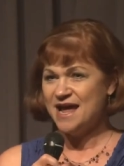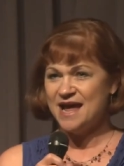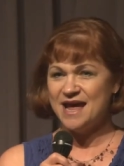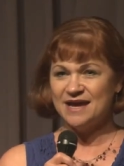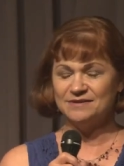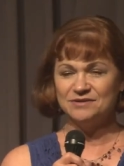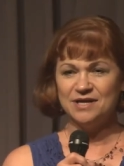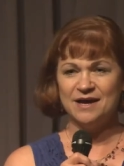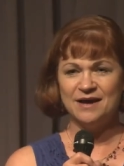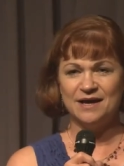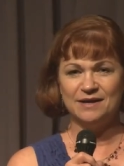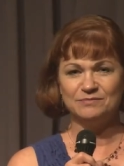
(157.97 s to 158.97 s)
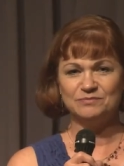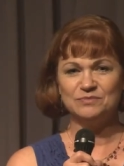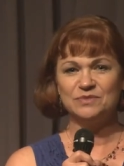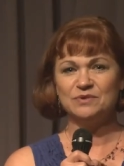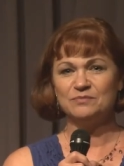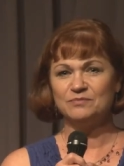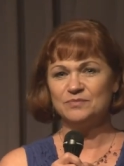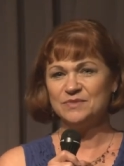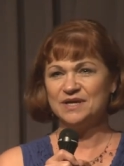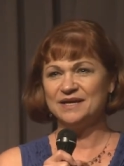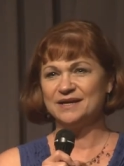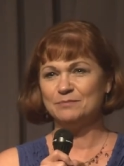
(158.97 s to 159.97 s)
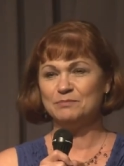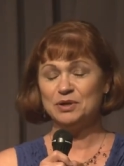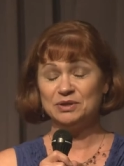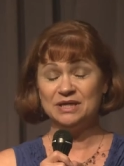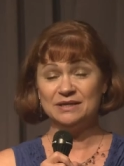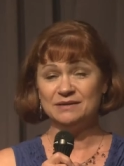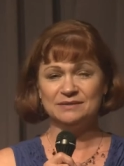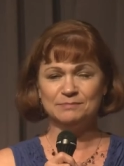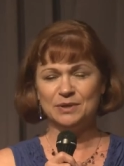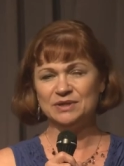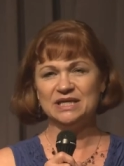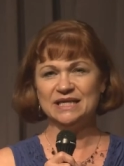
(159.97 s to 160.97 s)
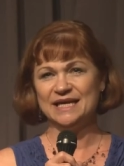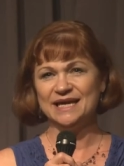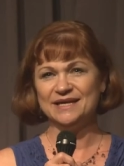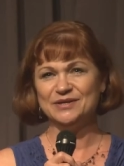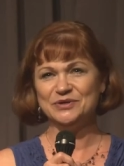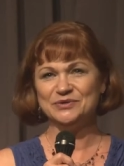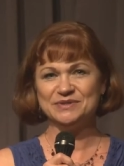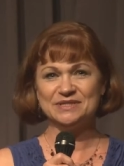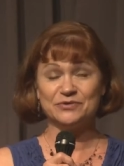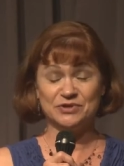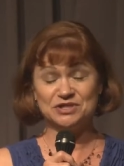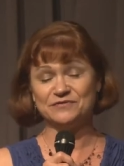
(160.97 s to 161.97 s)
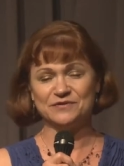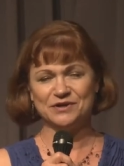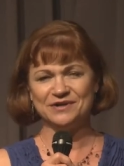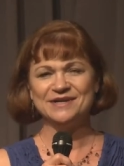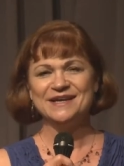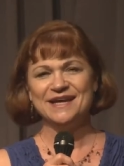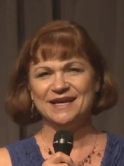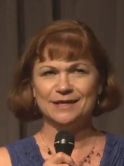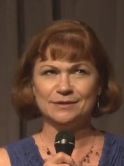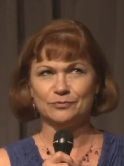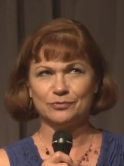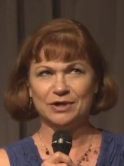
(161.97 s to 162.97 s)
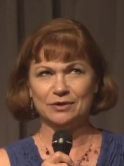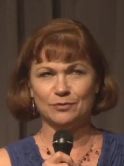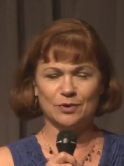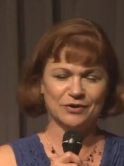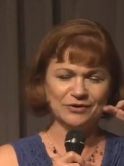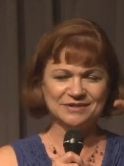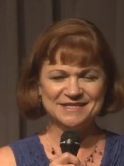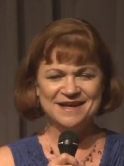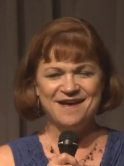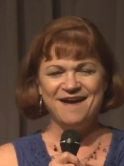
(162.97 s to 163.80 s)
and um, the, the Bhodi, Bhodi Li, who is Christopher in Real World,